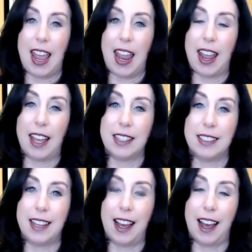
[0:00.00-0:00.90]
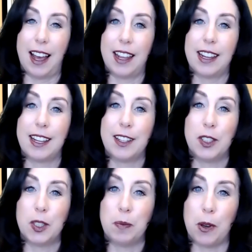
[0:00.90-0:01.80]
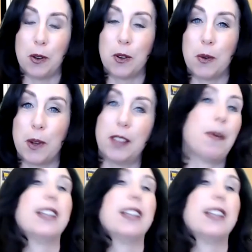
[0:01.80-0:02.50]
And I spoke with